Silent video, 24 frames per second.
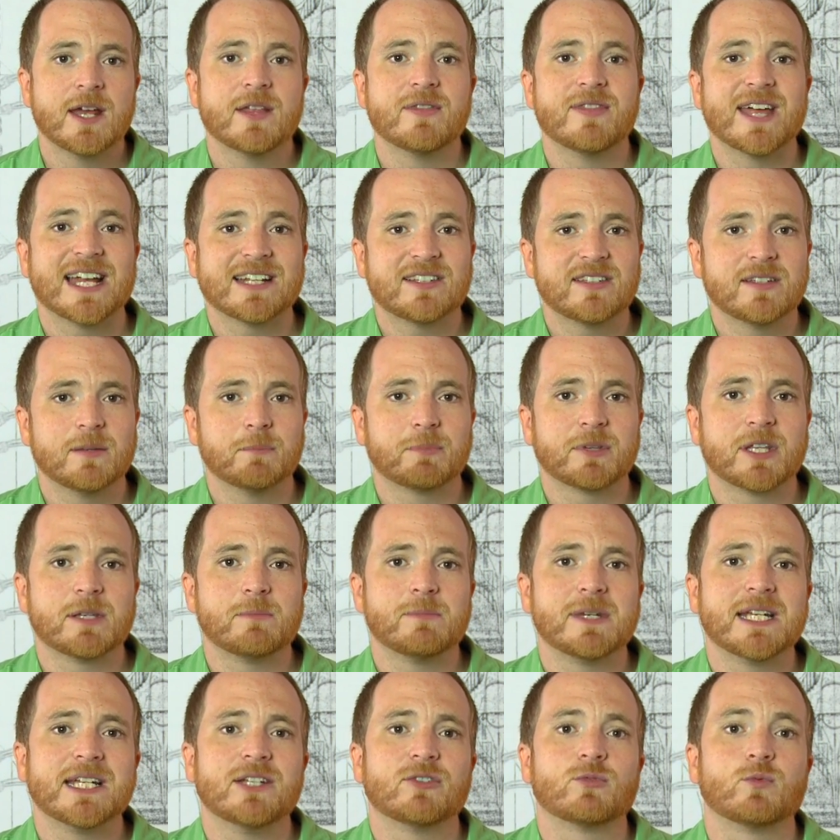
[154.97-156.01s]
that simply
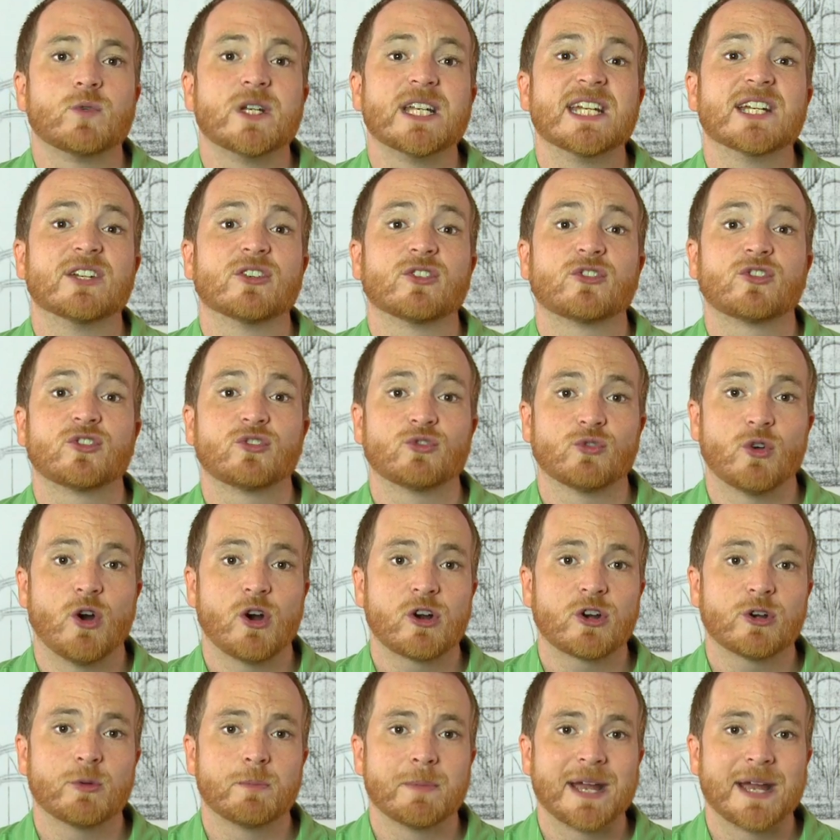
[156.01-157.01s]
means we need a stronger